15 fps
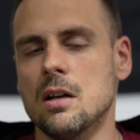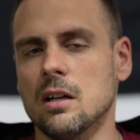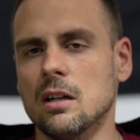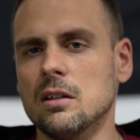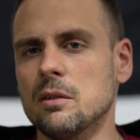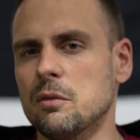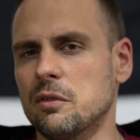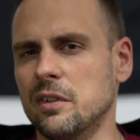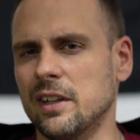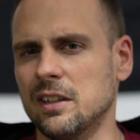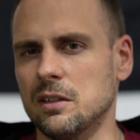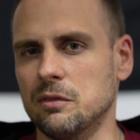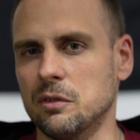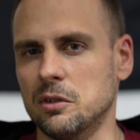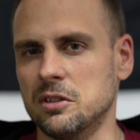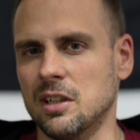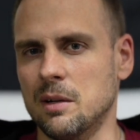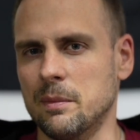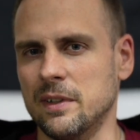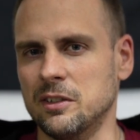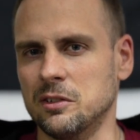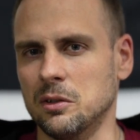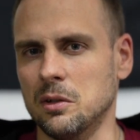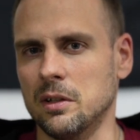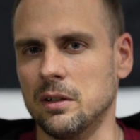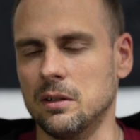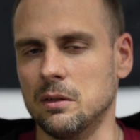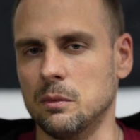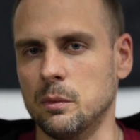And I'll never forget the first time I saw it.